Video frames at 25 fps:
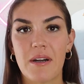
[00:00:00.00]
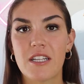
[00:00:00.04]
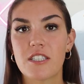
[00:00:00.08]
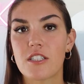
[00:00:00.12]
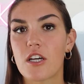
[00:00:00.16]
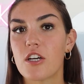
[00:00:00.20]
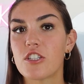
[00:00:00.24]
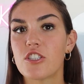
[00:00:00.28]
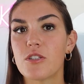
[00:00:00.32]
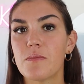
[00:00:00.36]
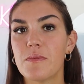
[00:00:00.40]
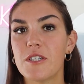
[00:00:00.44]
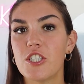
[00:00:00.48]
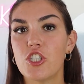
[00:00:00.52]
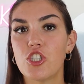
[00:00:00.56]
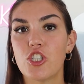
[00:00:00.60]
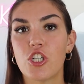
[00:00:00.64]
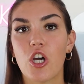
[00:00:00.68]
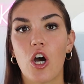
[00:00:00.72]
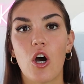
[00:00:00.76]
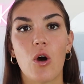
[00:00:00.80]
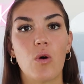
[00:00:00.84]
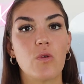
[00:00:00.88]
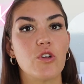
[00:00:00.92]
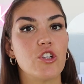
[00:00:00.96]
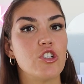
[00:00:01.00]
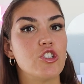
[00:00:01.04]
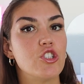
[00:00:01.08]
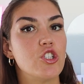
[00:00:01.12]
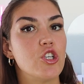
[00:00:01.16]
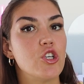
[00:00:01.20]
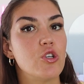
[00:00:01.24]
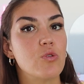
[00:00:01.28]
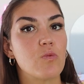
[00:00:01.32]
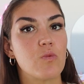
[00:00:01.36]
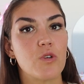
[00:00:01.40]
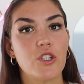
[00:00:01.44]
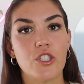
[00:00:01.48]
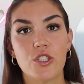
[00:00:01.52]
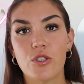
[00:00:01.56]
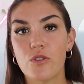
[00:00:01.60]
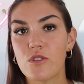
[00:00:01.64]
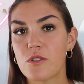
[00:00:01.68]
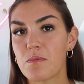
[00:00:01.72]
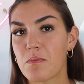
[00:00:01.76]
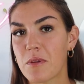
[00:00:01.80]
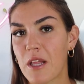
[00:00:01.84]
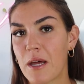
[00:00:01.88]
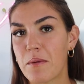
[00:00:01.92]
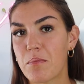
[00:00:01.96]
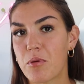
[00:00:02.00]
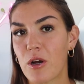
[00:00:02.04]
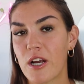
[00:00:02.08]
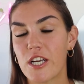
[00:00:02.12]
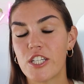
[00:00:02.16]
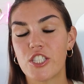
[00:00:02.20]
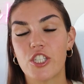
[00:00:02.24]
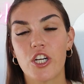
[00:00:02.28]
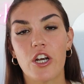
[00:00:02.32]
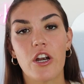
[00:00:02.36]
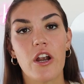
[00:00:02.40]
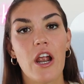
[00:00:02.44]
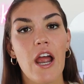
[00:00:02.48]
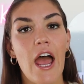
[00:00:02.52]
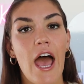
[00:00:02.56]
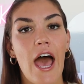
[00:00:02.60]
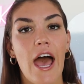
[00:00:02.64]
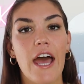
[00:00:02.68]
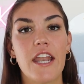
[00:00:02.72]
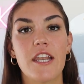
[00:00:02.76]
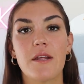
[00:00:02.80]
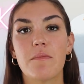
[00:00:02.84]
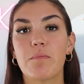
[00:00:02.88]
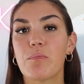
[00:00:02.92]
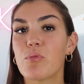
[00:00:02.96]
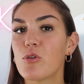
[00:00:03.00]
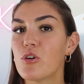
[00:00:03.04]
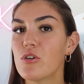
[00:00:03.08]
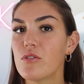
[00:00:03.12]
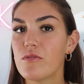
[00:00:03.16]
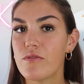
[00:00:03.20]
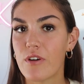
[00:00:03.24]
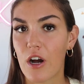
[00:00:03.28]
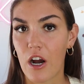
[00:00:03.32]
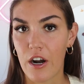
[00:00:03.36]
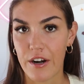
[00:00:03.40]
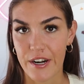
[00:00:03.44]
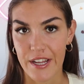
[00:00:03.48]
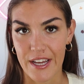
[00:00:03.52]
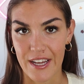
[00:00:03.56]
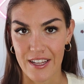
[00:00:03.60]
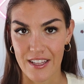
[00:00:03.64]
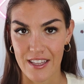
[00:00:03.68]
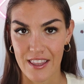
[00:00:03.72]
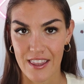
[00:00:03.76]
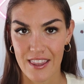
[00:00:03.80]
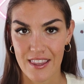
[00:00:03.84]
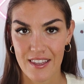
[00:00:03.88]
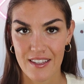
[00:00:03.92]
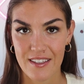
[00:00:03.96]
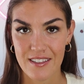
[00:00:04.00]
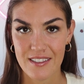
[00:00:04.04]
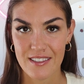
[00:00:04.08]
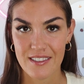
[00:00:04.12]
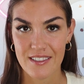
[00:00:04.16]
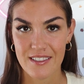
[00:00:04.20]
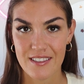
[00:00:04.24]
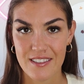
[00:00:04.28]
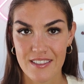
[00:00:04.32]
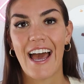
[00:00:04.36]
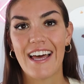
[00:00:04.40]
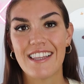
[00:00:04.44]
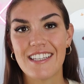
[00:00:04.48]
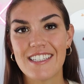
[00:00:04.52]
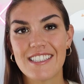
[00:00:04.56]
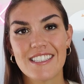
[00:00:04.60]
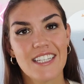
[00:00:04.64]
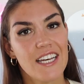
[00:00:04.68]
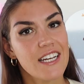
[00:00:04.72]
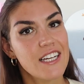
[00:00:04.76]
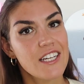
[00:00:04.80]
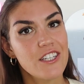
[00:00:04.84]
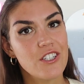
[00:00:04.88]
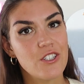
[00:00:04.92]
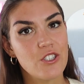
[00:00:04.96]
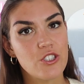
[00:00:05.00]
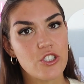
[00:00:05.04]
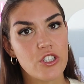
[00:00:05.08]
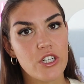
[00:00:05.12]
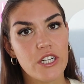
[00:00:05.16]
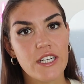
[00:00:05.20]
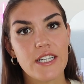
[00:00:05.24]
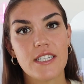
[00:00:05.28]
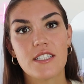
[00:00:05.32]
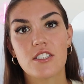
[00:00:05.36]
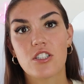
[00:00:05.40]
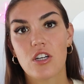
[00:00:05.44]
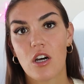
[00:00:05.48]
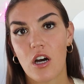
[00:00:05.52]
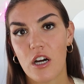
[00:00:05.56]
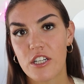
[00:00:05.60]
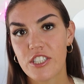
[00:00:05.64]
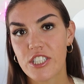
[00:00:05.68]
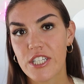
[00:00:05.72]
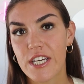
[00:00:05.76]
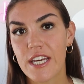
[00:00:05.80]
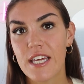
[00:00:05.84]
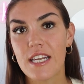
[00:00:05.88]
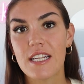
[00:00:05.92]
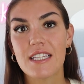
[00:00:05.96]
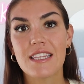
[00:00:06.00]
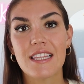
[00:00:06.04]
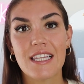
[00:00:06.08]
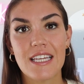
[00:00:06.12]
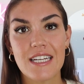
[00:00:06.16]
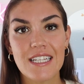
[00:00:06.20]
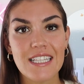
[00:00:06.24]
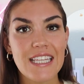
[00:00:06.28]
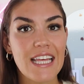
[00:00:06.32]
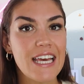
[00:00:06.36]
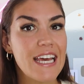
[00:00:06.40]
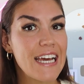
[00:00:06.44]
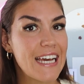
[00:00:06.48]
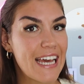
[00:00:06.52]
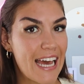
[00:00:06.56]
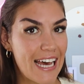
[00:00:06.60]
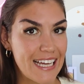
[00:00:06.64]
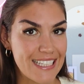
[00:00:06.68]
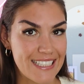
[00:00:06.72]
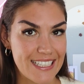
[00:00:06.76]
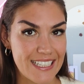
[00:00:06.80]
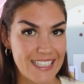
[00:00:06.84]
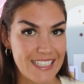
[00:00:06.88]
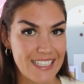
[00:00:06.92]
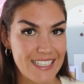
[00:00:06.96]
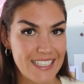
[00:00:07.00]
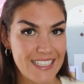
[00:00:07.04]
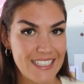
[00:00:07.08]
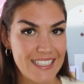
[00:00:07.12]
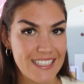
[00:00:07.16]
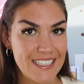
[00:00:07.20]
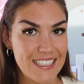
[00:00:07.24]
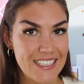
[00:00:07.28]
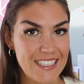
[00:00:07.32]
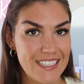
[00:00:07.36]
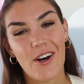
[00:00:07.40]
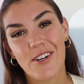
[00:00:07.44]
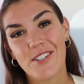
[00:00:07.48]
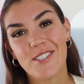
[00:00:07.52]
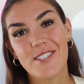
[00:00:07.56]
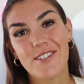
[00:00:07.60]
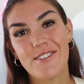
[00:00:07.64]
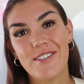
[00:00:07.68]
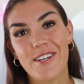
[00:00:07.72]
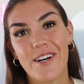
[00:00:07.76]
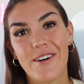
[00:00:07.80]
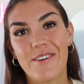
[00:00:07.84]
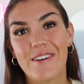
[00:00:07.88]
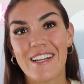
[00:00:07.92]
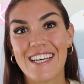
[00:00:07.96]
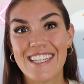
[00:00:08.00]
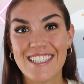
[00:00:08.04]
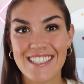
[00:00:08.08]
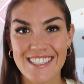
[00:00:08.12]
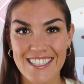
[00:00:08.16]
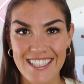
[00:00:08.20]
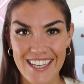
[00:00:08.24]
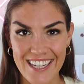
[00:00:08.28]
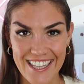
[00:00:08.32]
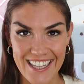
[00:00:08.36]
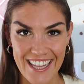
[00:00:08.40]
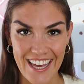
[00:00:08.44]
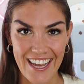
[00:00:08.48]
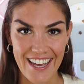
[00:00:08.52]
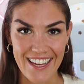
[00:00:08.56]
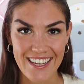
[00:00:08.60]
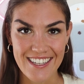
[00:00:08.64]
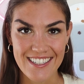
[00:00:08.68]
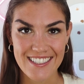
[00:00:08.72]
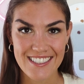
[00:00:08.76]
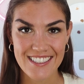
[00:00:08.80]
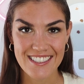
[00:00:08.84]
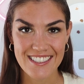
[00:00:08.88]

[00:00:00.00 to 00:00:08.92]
But it's also been shown to reduce blood pressure and improve heart health. And the second nutrient is conjugated linoleic acid, also known as CLA.